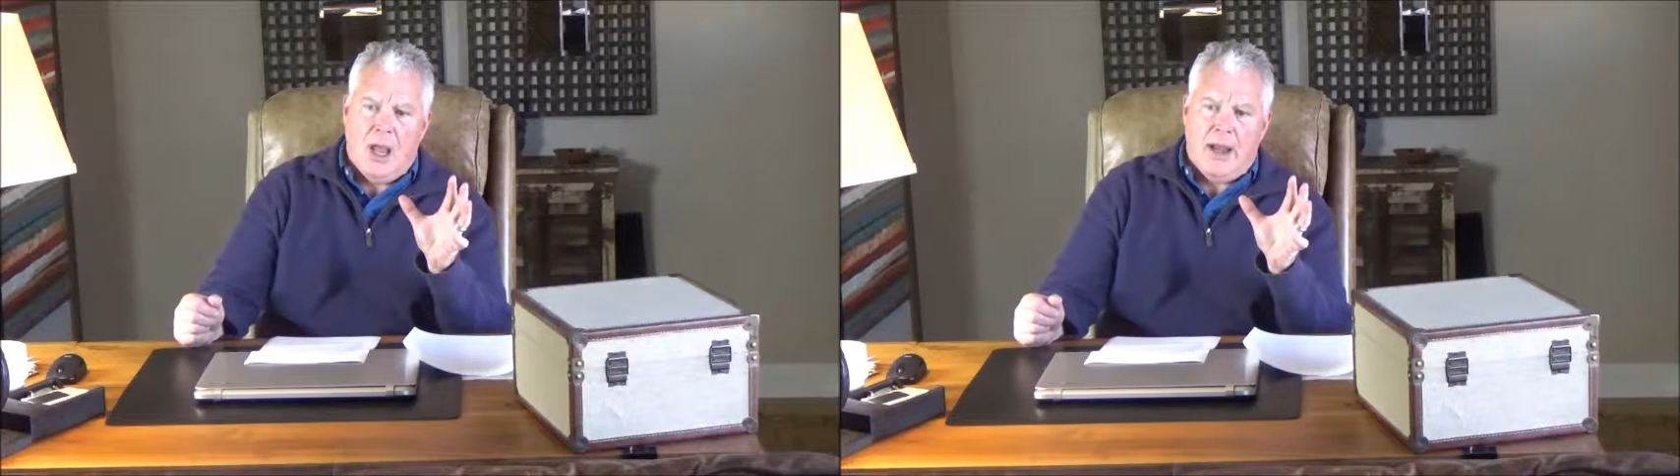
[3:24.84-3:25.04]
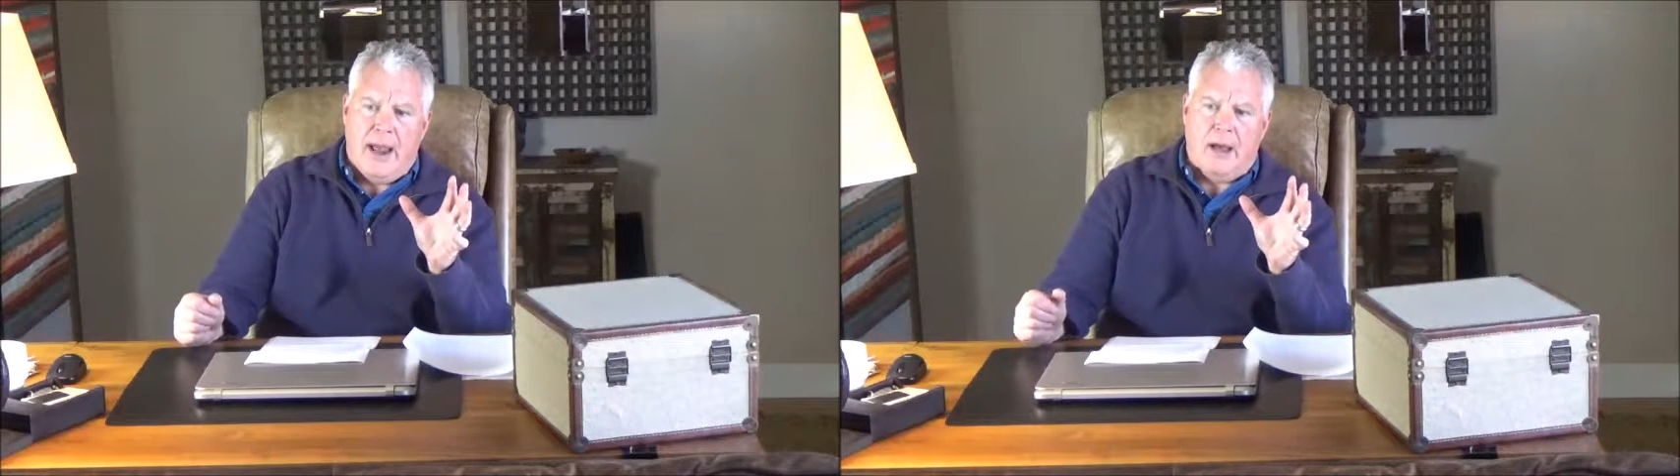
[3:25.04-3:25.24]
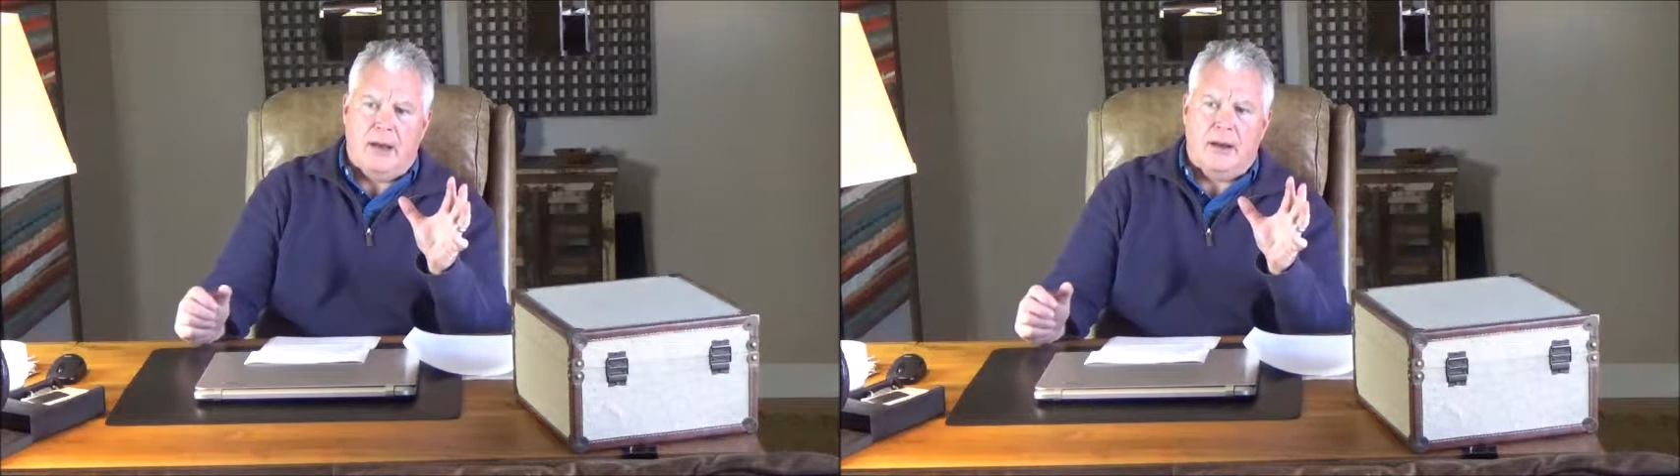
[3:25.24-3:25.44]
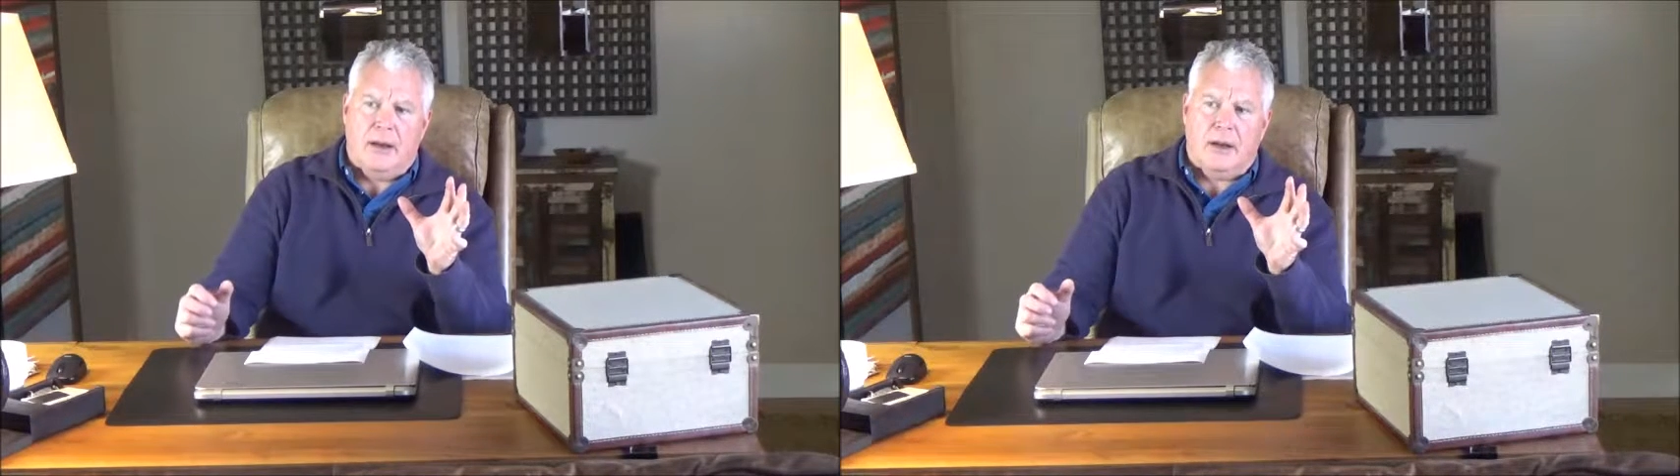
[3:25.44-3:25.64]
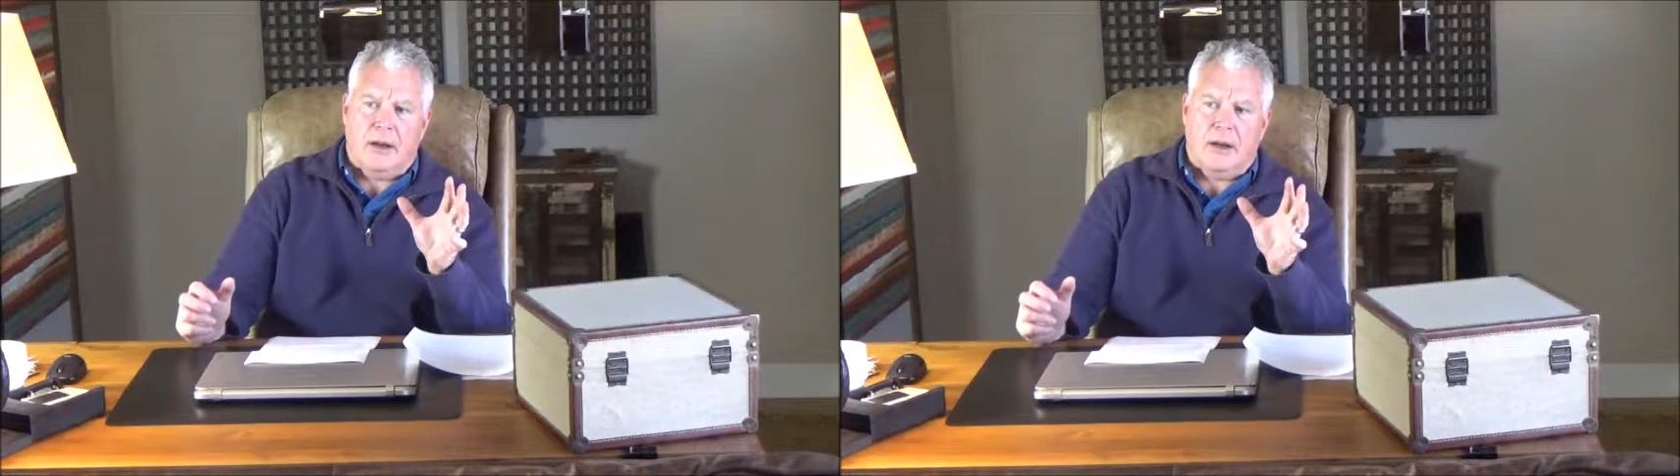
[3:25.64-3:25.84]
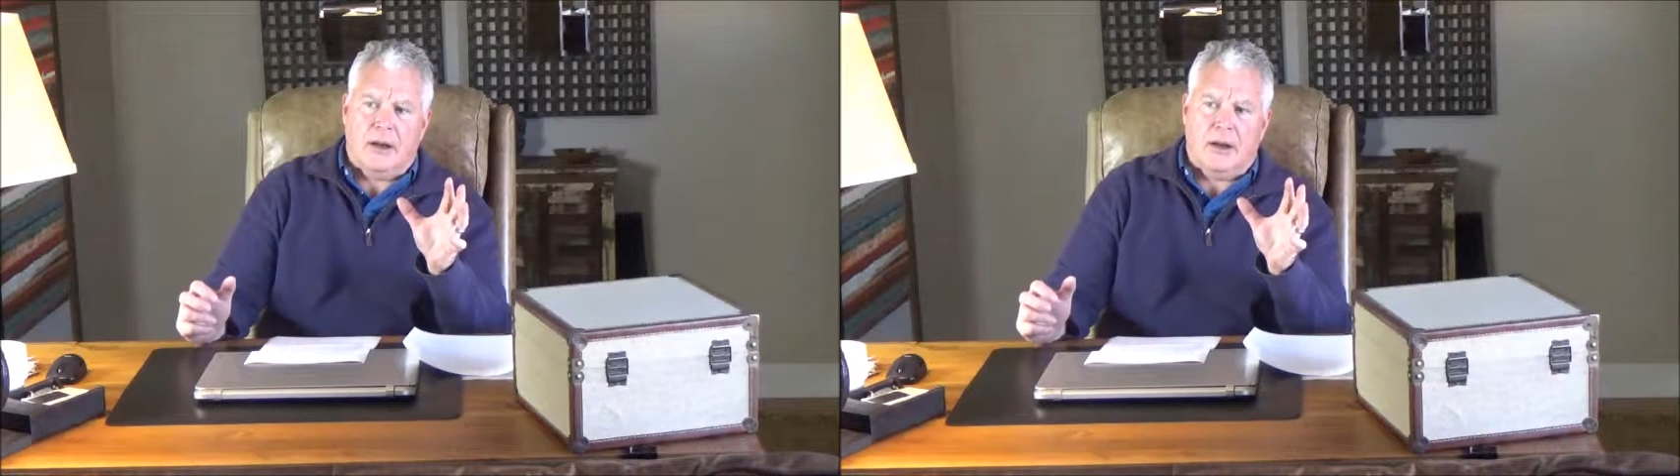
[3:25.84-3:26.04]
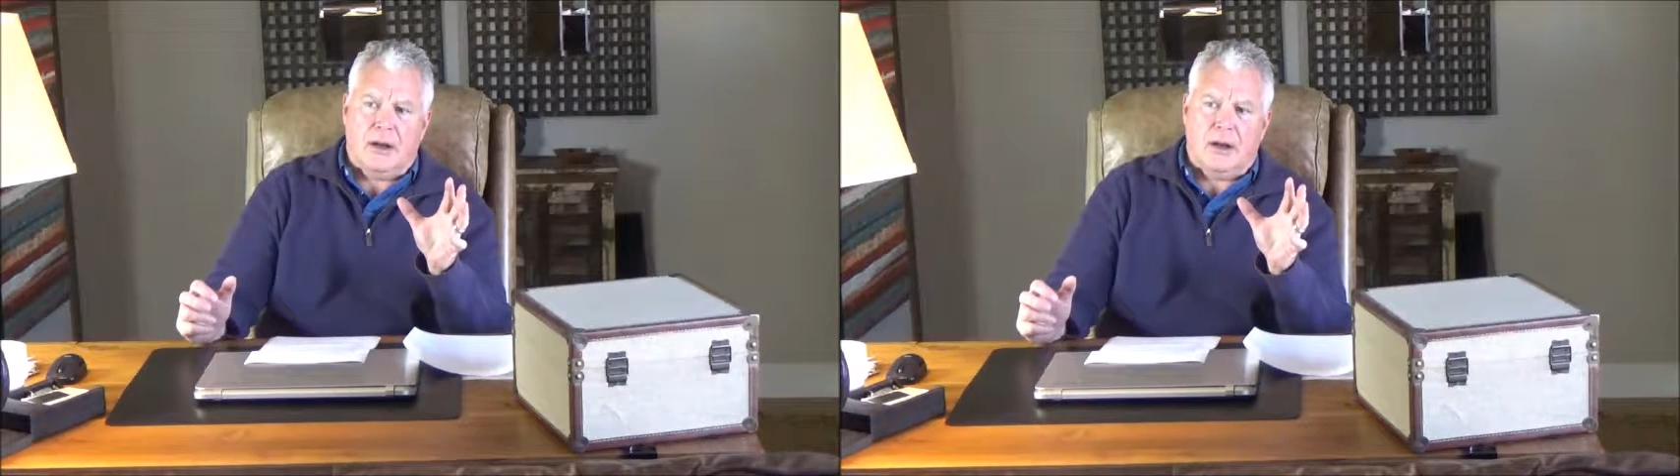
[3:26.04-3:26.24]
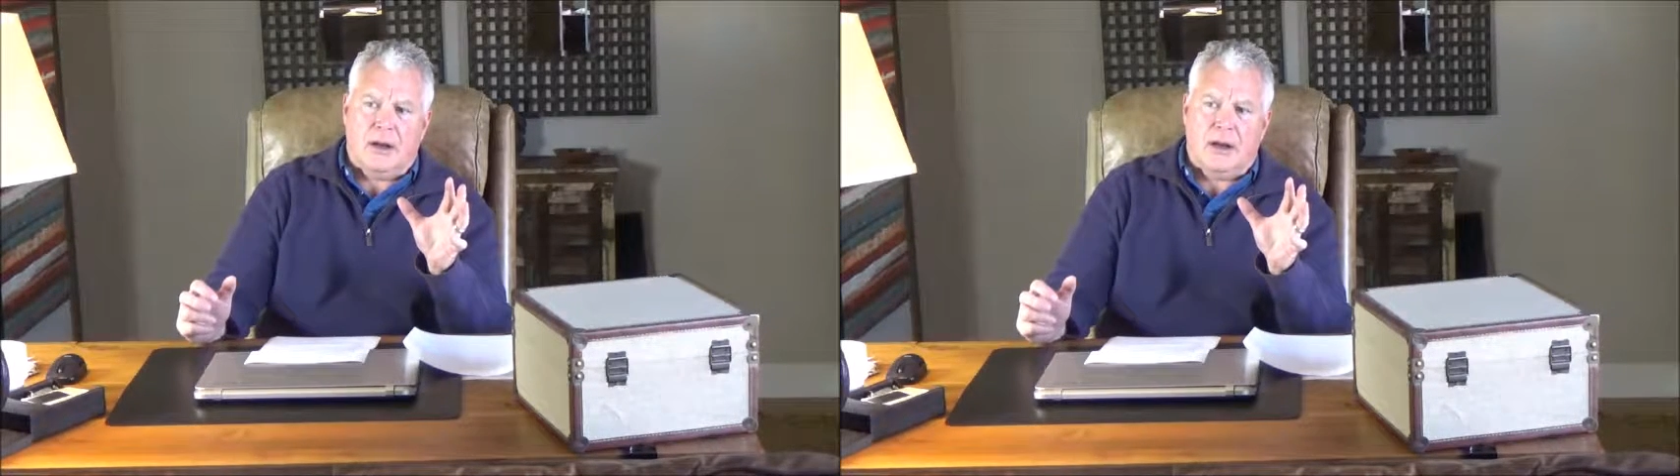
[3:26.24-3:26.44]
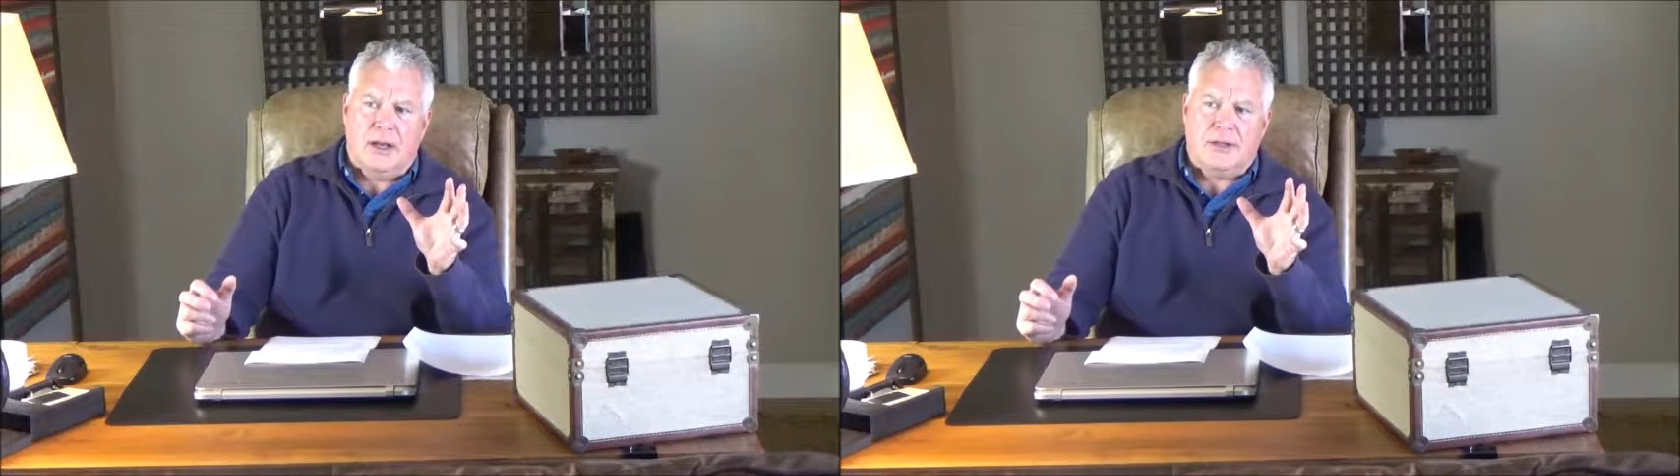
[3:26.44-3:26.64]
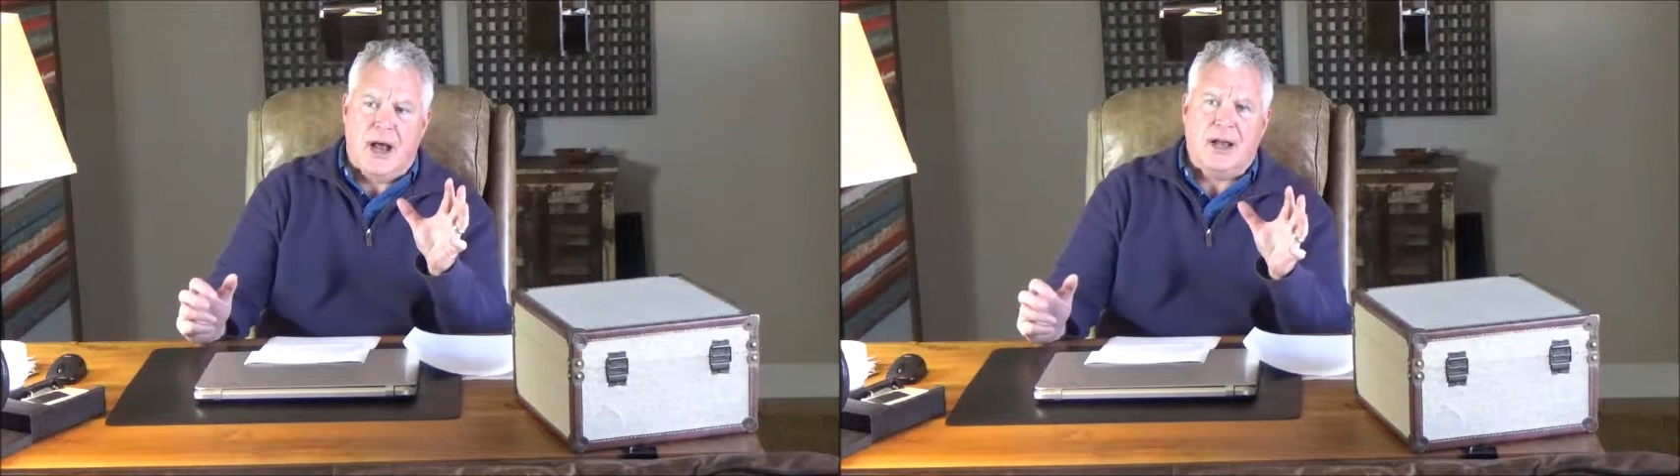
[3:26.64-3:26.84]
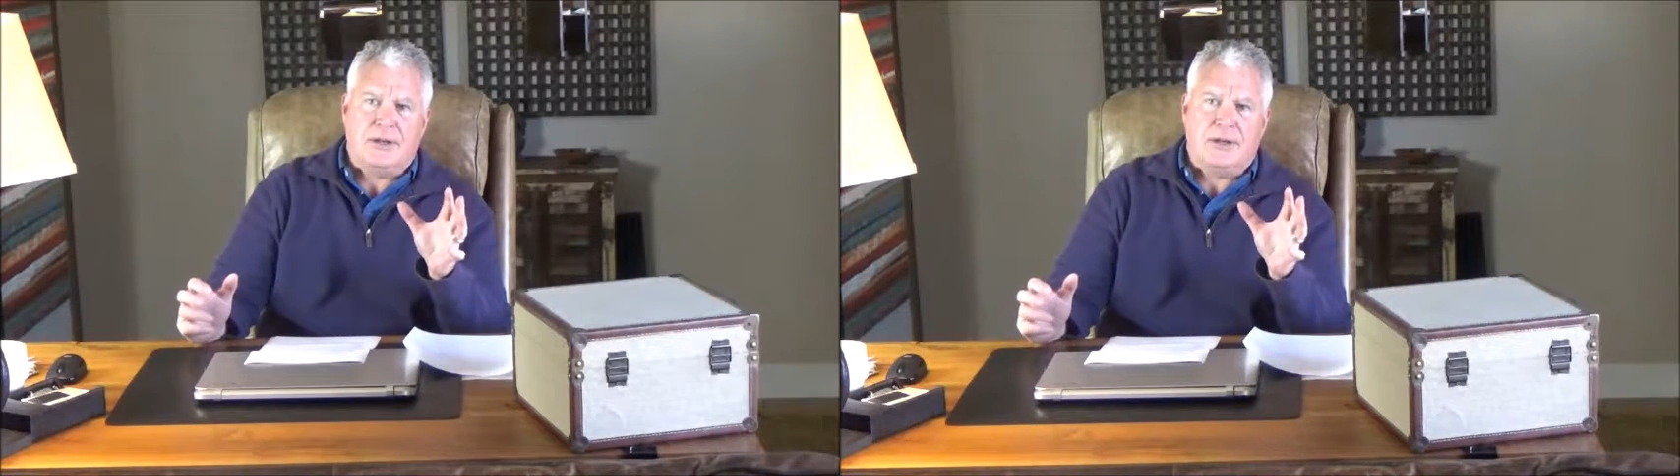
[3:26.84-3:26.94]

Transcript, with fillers: Now, it's not